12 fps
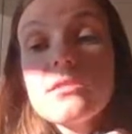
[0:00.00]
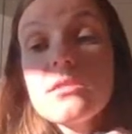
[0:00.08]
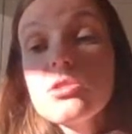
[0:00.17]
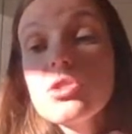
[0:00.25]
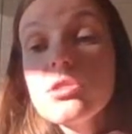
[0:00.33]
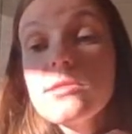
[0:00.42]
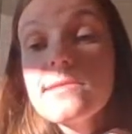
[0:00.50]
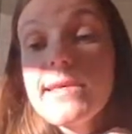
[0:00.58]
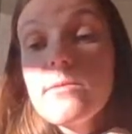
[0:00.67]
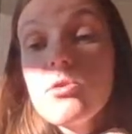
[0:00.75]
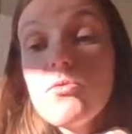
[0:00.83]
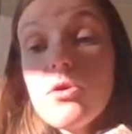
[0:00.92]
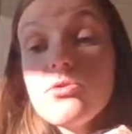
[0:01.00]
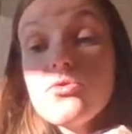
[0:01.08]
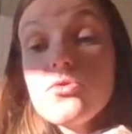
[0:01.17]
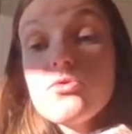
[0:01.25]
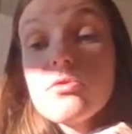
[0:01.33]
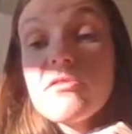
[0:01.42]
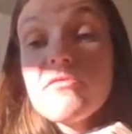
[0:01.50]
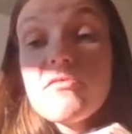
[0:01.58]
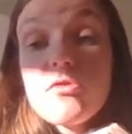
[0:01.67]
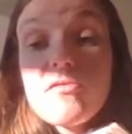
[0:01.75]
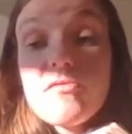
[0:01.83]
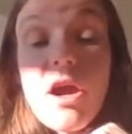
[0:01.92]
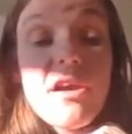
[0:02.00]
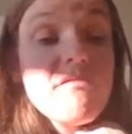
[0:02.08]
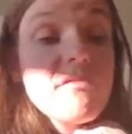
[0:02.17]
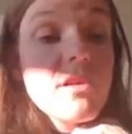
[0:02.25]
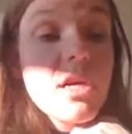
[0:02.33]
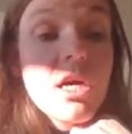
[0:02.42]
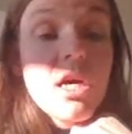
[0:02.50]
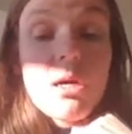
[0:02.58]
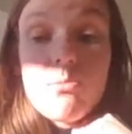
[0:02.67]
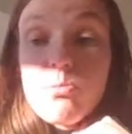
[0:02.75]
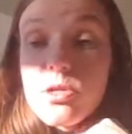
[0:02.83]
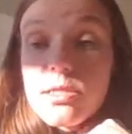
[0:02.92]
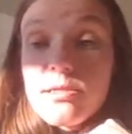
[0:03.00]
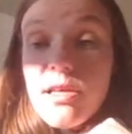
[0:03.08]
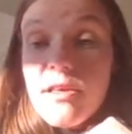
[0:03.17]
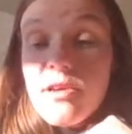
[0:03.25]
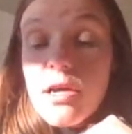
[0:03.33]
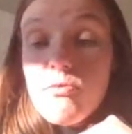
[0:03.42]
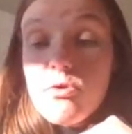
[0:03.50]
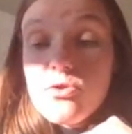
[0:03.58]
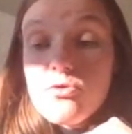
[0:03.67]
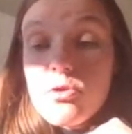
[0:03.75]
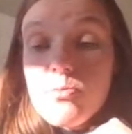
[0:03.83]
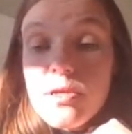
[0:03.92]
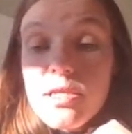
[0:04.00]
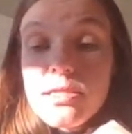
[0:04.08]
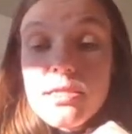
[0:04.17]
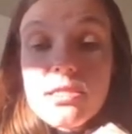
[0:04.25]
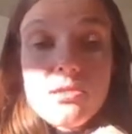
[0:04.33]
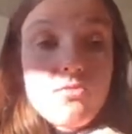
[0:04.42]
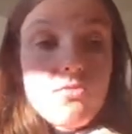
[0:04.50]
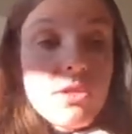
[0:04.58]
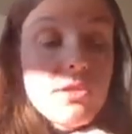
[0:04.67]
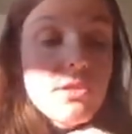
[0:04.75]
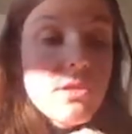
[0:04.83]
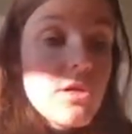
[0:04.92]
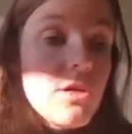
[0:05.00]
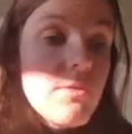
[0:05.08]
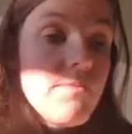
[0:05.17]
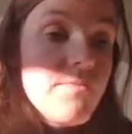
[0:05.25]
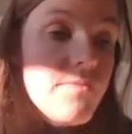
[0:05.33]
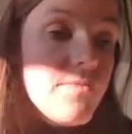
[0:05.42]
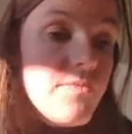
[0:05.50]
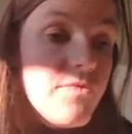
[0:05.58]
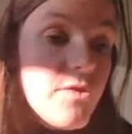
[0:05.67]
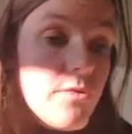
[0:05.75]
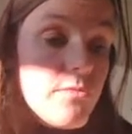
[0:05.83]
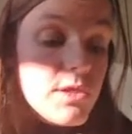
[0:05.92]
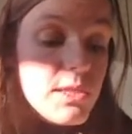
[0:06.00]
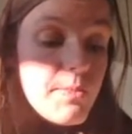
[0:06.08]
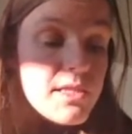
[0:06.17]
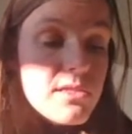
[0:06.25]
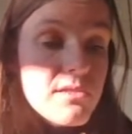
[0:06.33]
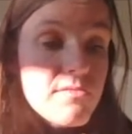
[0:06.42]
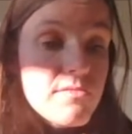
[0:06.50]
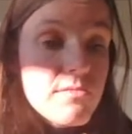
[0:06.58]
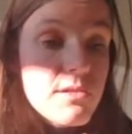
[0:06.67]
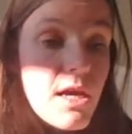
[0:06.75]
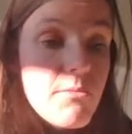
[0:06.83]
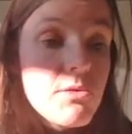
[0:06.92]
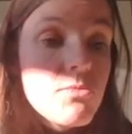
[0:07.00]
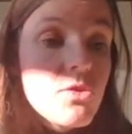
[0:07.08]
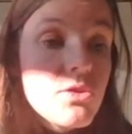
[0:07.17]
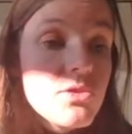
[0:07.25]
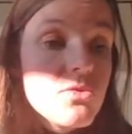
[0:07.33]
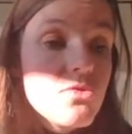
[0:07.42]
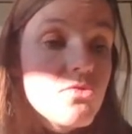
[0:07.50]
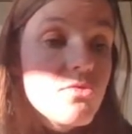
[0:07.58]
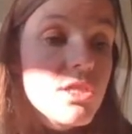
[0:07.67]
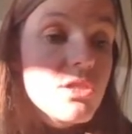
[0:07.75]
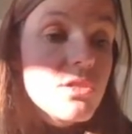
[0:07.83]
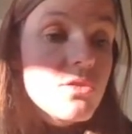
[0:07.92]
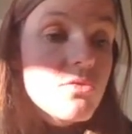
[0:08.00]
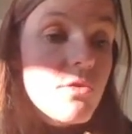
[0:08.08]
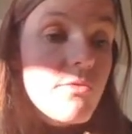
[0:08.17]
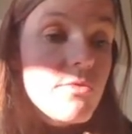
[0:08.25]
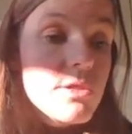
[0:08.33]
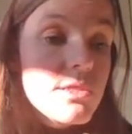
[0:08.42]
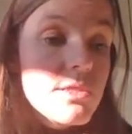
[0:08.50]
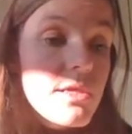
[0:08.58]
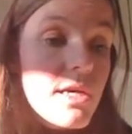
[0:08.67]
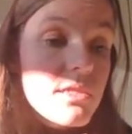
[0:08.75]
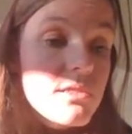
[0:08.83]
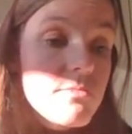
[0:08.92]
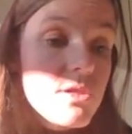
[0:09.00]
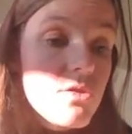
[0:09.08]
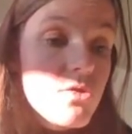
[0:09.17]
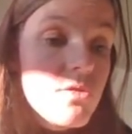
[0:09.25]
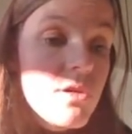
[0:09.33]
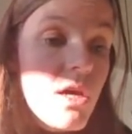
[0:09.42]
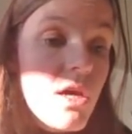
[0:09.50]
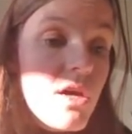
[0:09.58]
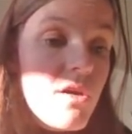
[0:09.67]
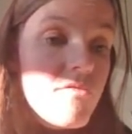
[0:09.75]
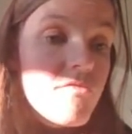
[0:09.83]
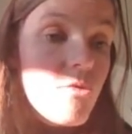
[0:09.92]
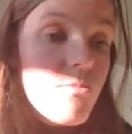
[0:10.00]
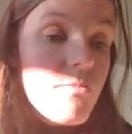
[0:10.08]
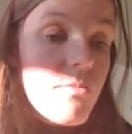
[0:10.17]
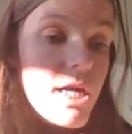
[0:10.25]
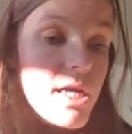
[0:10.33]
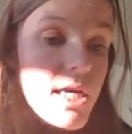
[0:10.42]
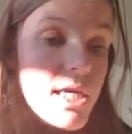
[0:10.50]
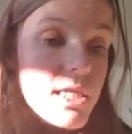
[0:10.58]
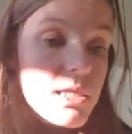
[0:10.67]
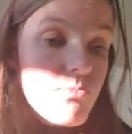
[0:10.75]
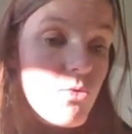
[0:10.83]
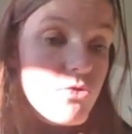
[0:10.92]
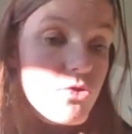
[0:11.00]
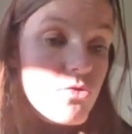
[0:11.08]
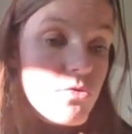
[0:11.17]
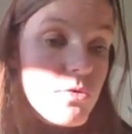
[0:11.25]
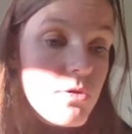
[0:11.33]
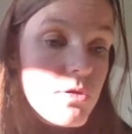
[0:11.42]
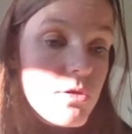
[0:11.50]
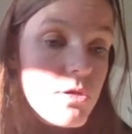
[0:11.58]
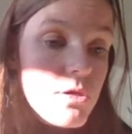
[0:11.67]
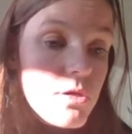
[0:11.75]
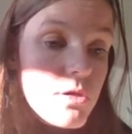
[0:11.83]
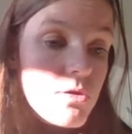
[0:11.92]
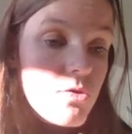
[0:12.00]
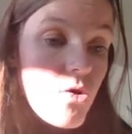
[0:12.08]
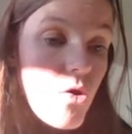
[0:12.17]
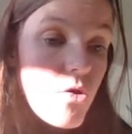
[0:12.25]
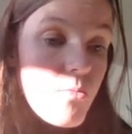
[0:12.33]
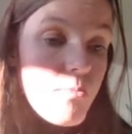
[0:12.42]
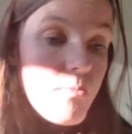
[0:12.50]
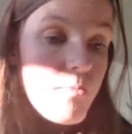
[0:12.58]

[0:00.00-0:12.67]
is just labeled 1, 2, 3, 4, 5. But instead, I want to replace this with the respective cadmium concentration. So I will select them here from my exposure column.